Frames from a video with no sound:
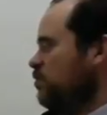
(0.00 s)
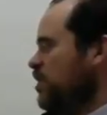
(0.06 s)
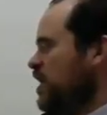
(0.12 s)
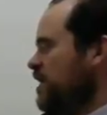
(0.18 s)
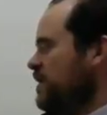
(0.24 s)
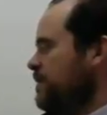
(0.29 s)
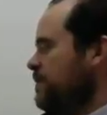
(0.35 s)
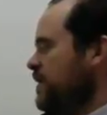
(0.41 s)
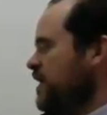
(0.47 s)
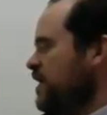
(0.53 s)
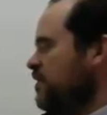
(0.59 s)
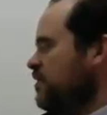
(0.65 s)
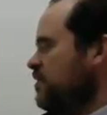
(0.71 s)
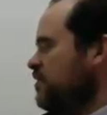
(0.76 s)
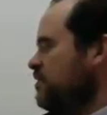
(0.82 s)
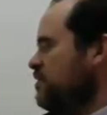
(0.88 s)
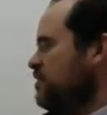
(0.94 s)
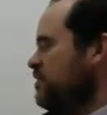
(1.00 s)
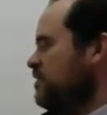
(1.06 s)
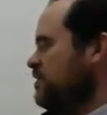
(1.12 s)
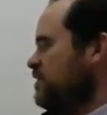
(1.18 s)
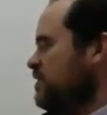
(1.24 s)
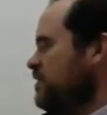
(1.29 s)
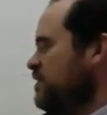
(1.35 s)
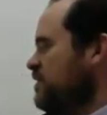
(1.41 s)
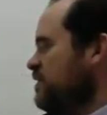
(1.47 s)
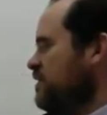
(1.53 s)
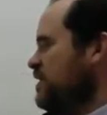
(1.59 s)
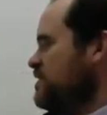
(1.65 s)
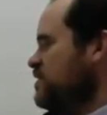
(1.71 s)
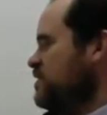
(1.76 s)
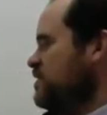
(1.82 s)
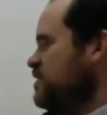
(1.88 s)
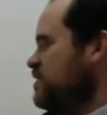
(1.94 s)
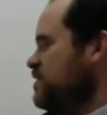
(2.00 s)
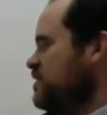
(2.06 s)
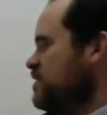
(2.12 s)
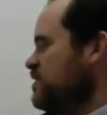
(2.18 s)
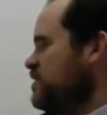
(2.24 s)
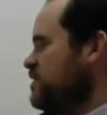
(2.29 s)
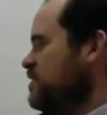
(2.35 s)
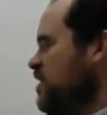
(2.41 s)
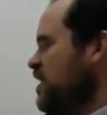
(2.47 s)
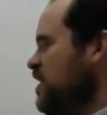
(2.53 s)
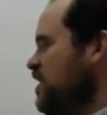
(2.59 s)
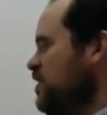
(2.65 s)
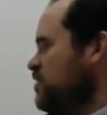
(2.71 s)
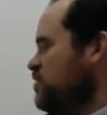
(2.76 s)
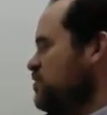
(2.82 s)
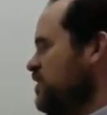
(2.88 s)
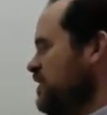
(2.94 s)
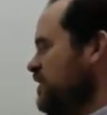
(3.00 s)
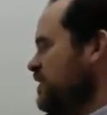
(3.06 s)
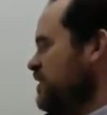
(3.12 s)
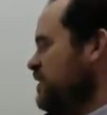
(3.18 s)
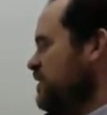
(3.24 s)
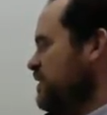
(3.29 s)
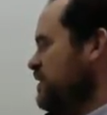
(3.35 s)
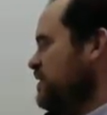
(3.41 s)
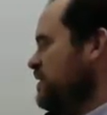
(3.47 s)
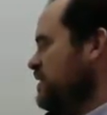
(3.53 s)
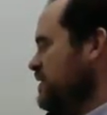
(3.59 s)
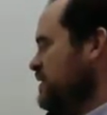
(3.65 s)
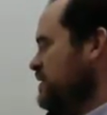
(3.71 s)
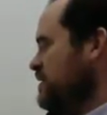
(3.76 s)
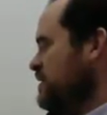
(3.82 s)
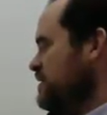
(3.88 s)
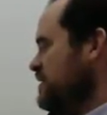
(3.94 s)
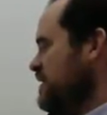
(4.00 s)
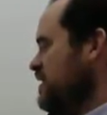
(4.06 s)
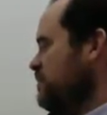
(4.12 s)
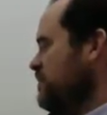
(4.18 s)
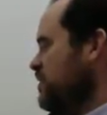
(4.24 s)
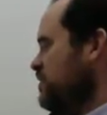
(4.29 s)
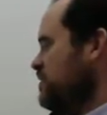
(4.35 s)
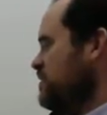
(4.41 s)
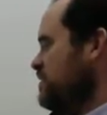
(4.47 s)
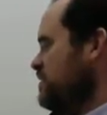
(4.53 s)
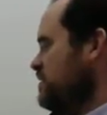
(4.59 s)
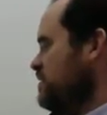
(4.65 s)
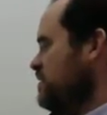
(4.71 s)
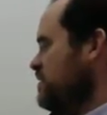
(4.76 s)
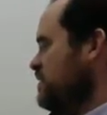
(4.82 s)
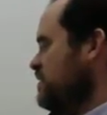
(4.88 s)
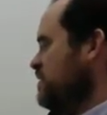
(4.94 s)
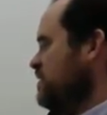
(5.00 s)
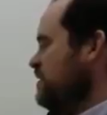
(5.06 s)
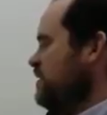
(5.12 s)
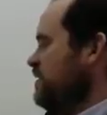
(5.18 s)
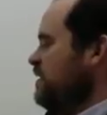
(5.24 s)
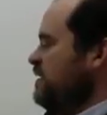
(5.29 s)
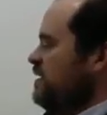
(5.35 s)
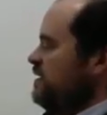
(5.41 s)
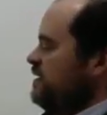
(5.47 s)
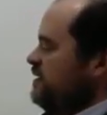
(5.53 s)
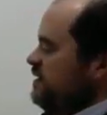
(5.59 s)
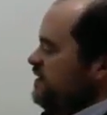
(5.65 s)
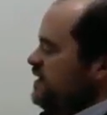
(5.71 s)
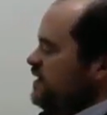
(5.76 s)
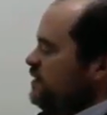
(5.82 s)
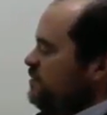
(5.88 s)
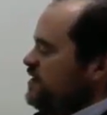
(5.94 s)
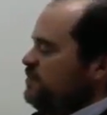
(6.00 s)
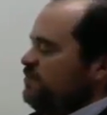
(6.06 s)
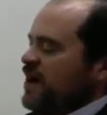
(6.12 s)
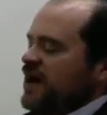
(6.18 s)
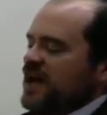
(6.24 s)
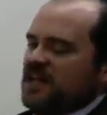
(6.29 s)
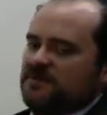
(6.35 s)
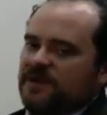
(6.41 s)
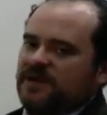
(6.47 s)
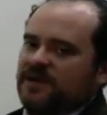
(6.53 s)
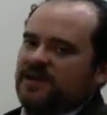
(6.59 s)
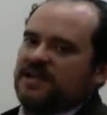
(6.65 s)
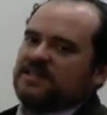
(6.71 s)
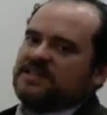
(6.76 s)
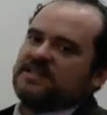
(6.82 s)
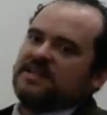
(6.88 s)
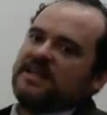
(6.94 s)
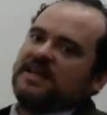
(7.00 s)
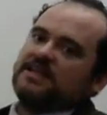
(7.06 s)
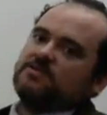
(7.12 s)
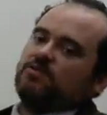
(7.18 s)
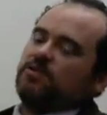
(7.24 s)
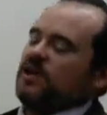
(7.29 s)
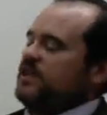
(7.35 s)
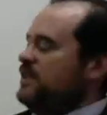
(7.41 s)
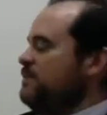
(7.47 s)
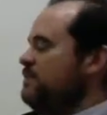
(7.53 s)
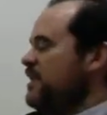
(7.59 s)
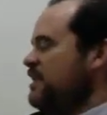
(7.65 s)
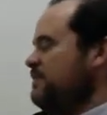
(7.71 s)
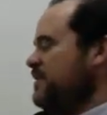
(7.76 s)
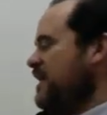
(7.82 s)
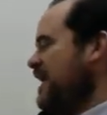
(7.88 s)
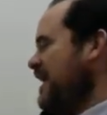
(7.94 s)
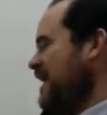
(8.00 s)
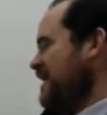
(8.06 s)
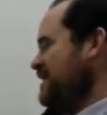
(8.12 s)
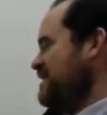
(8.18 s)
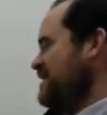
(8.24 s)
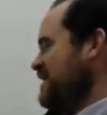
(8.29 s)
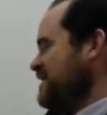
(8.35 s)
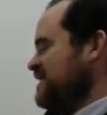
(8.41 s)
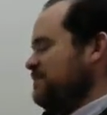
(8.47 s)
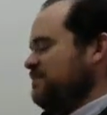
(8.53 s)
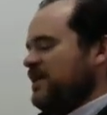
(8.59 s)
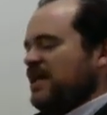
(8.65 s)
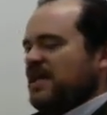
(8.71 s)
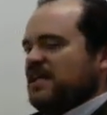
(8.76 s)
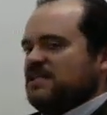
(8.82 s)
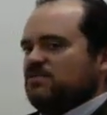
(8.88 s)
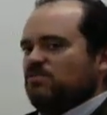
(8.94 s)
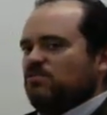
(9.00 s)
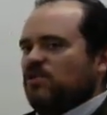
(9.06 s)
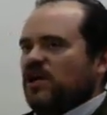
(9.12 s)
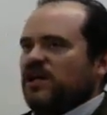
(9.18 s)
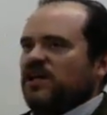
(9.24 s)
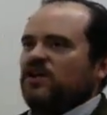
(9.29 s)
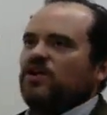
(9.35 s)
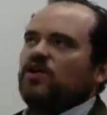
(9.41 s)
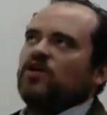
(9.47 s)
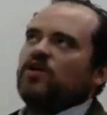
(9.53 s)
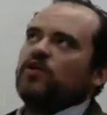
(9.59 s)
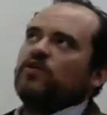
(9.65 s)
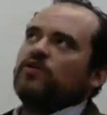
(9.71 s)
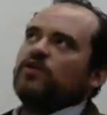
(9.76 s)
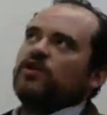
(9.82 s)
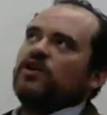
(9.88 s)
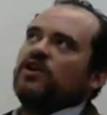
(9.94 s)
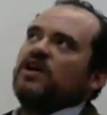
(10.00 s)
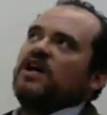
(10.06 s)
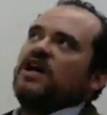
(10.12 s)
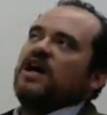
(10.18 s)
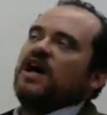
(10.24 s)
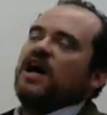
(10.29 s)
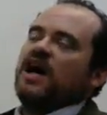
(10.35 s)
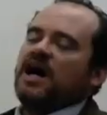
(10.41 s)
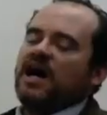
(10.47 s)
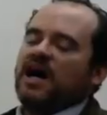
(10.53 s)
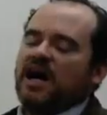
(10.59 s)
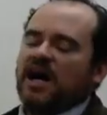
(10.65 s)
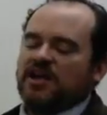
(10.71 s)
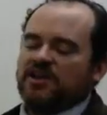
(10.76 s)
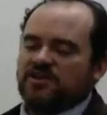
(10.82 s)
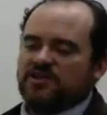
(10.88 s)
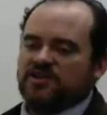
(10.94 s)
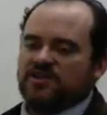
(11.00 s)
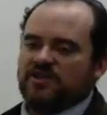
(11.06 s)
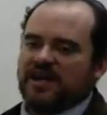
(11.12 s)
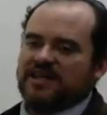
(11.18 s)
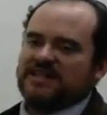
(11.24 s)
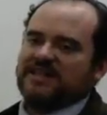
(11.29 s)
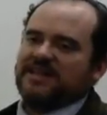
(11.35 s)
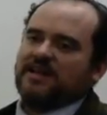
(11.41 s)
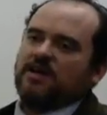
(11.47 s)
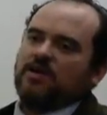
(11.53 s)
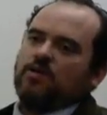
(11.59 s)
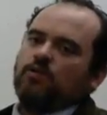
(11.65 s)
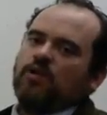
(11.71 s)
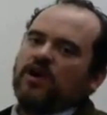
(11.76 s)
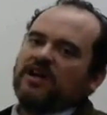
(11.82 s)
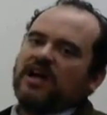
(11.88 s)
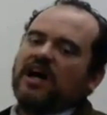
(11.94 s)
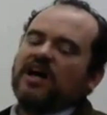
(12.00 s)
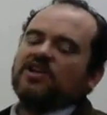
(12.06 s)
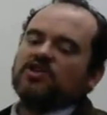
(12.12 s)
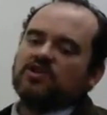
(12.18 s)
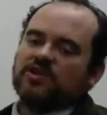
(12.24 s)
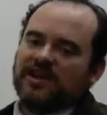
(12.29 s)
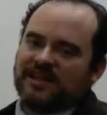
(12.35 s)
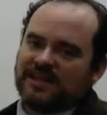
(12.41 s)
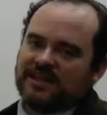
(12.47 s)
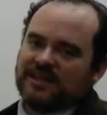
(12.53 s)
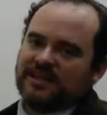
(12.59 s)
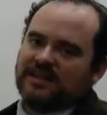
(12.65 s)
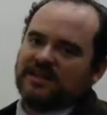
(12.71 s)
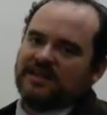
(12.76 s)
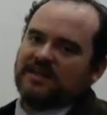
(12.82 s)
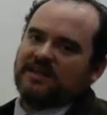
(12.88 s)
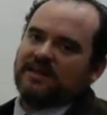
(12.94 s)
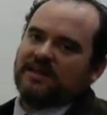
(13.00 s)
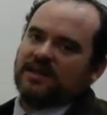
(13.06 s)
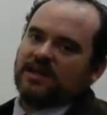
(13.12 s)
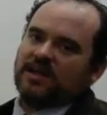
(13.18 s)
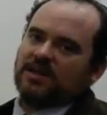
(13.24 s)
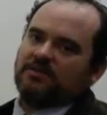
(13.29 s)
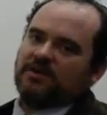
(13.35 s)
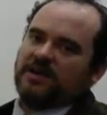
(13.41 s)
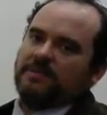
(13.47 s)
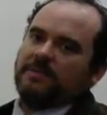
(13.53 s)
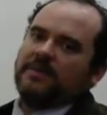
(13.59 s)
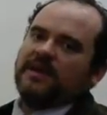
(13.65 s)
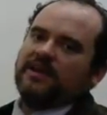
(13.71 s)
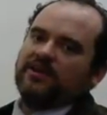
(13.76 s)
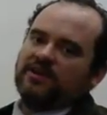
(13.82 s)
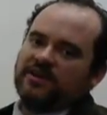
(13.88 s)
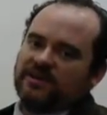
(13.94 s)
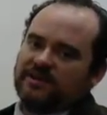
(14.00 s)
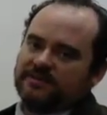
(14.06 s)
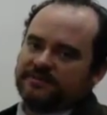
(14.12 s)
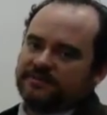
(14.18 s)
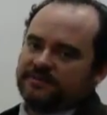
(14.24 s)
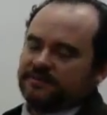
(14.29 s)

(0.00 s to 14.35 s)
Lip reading: 1 meter is equivalent to 100 centimeters. The reason why is because it's what the meaning behind a centimeter. It's 1 over 100, so that's 100th of a meter.